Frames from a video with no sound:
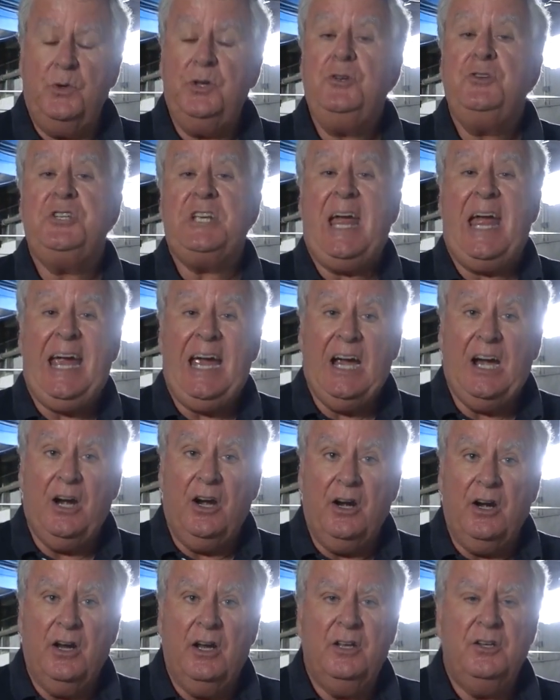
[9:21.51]
We use
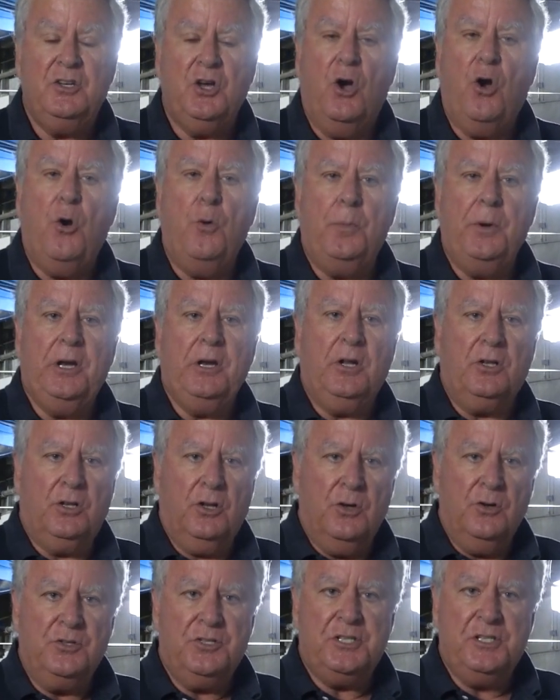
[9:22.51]
air to open and
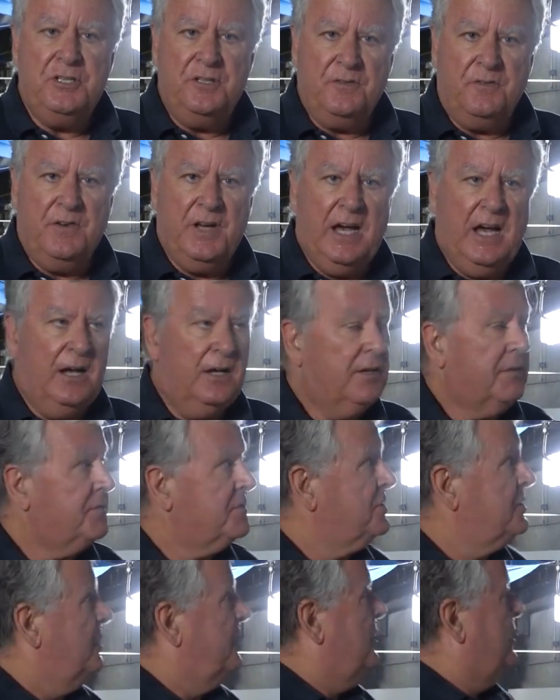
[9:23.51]
close these
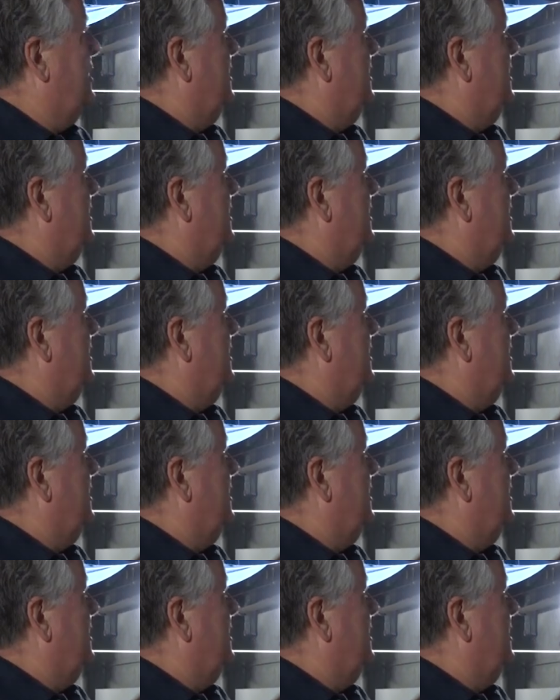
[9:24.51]
valves.